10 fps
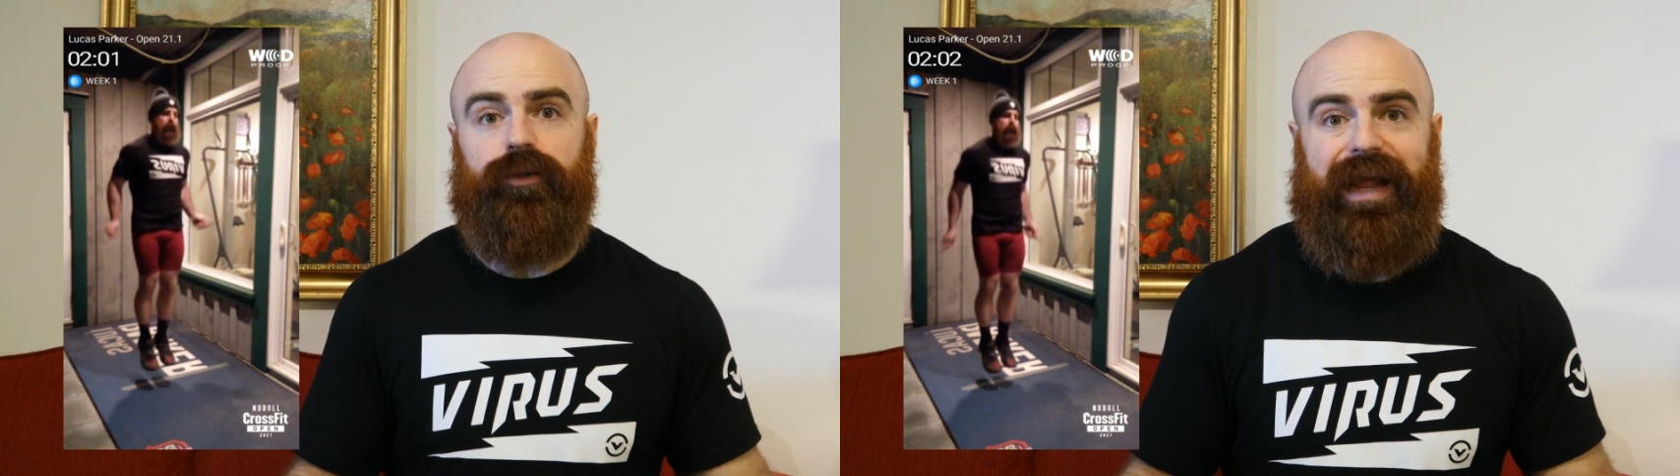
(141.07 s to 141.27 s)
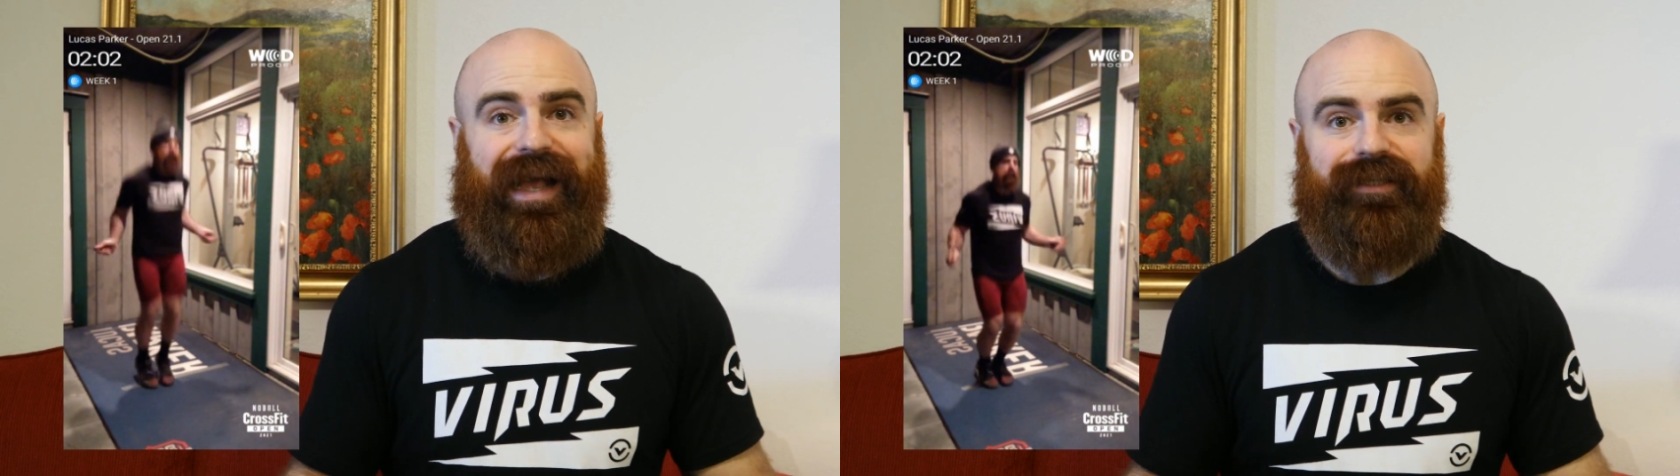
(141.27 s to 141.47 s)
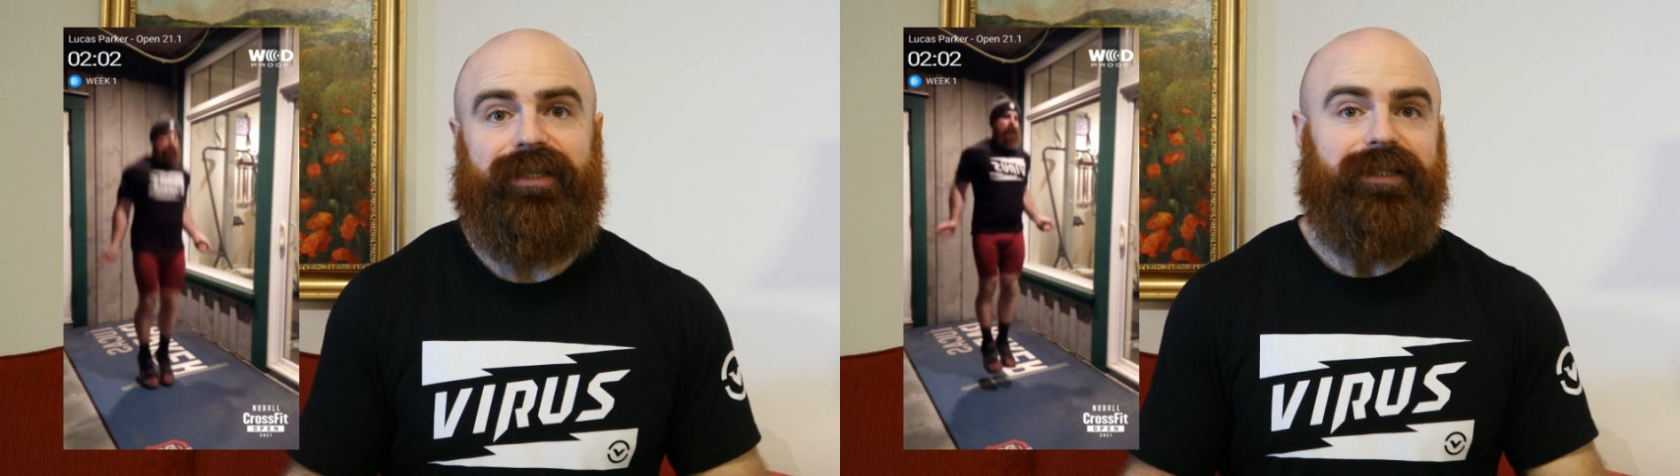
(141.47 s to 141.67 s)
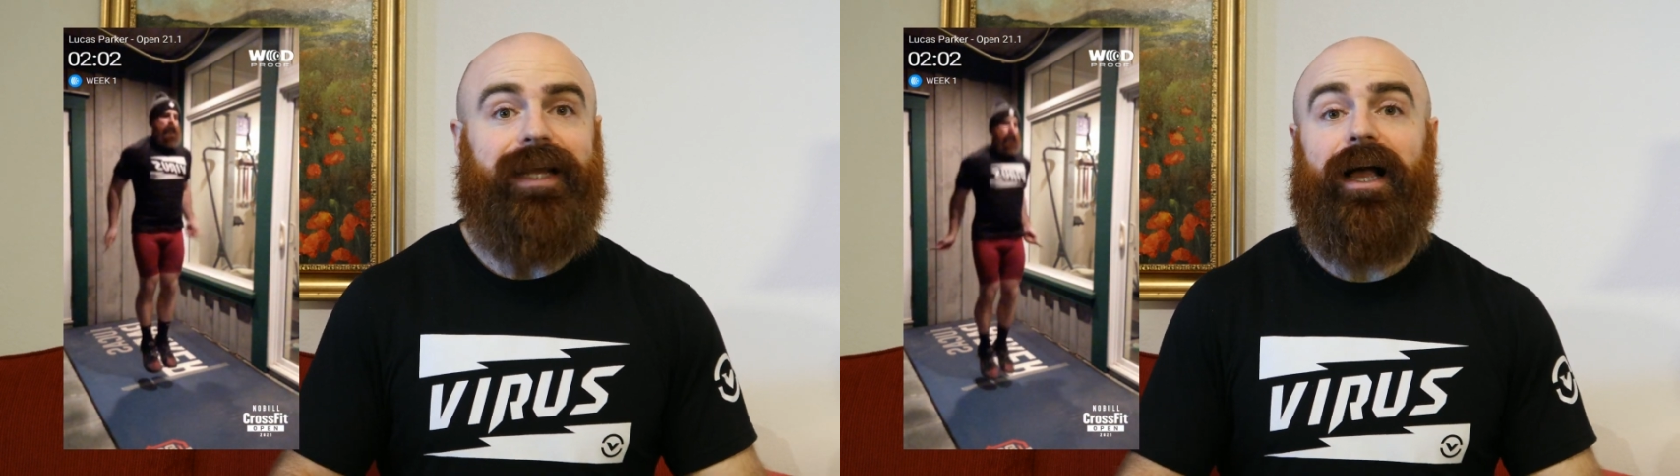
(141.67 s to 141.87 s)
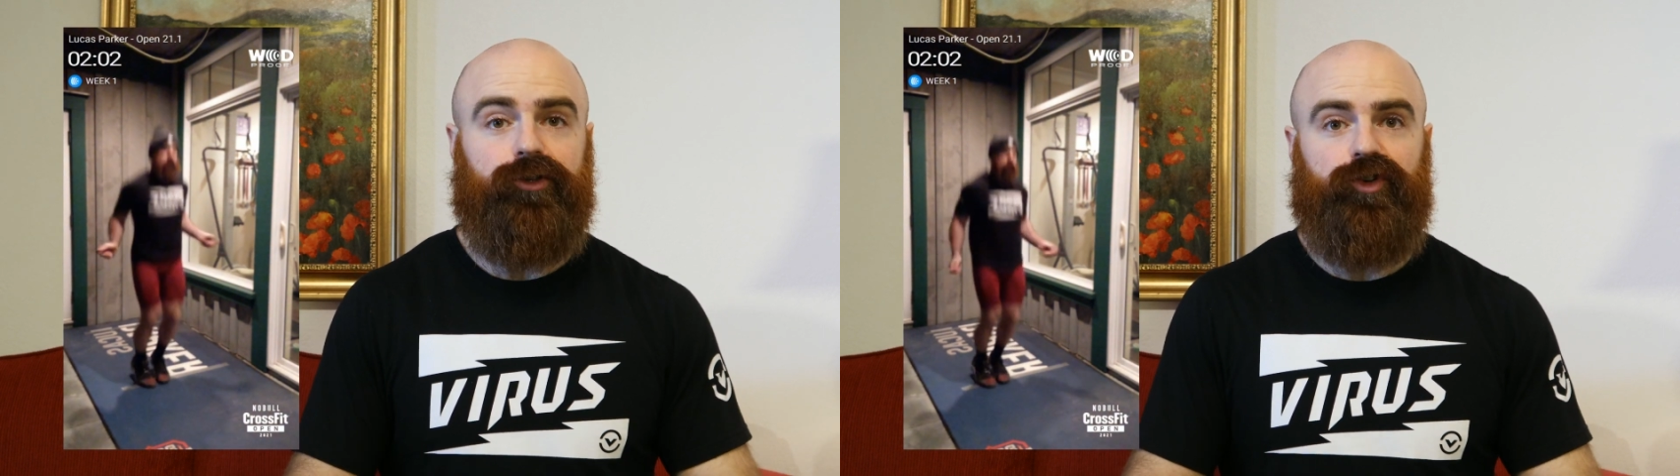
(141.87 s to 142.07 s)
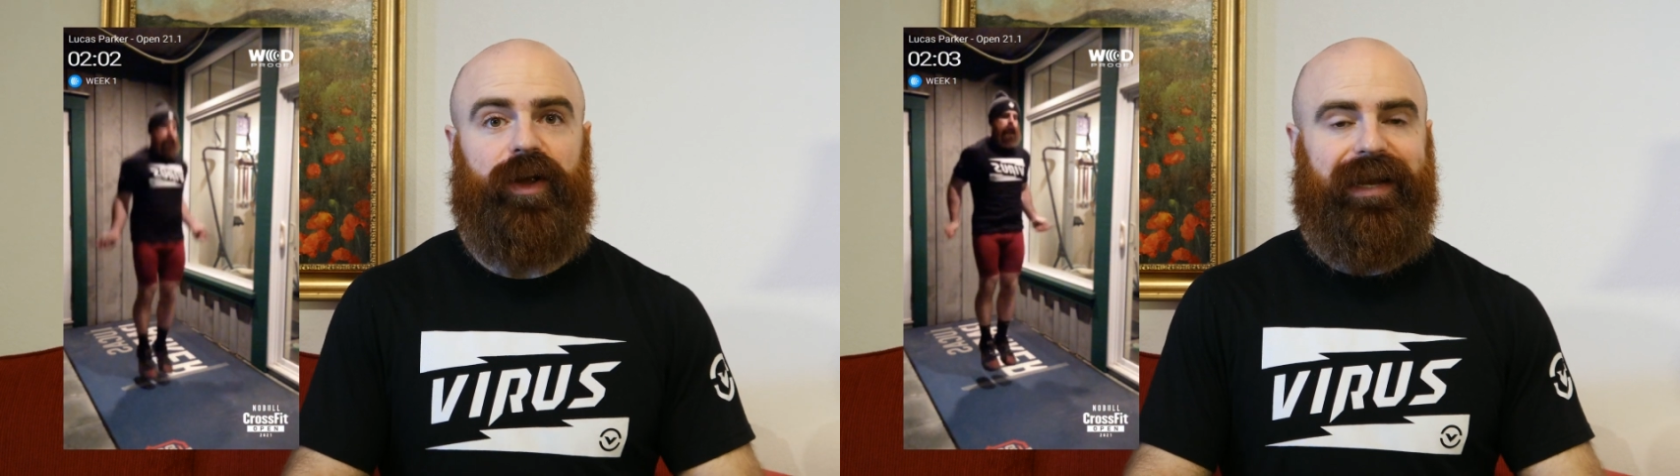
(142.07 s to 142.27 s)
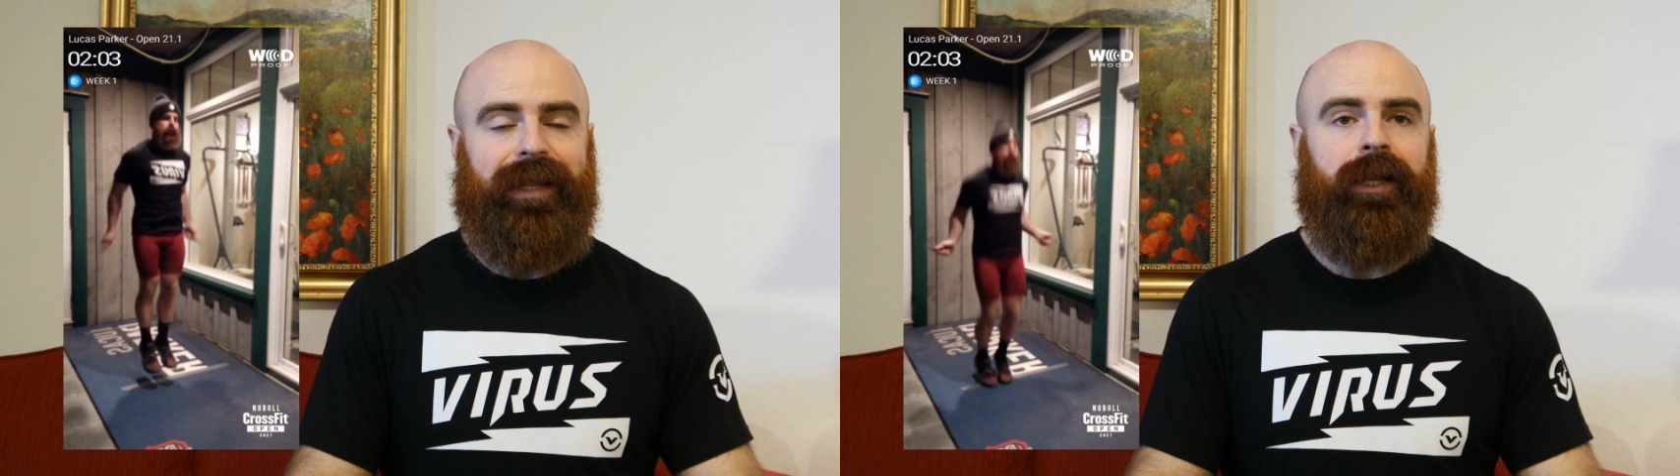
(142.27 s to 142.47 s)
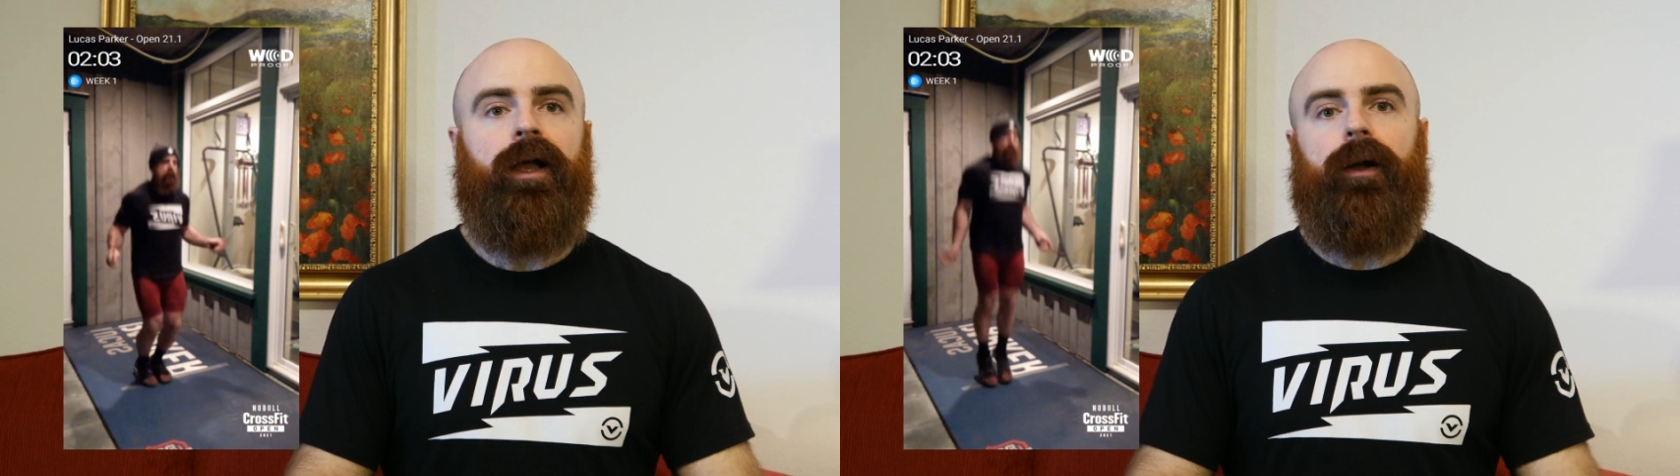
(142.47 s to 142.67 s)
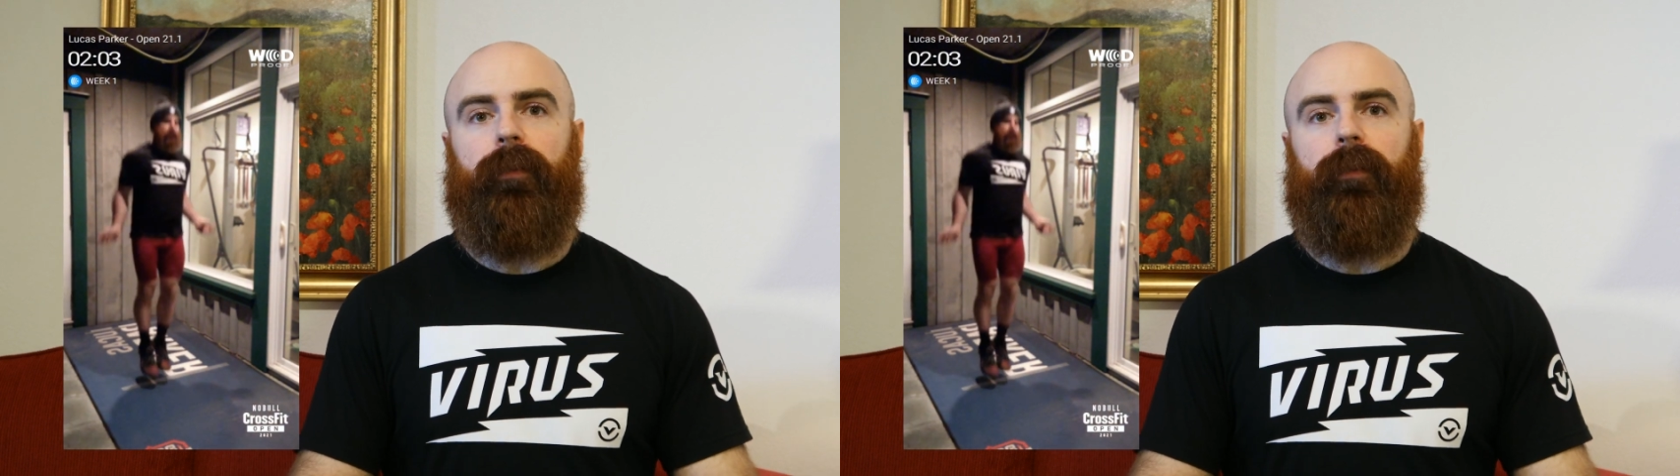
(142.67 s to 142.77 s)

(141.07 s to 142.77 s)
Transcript: gymnastic style training,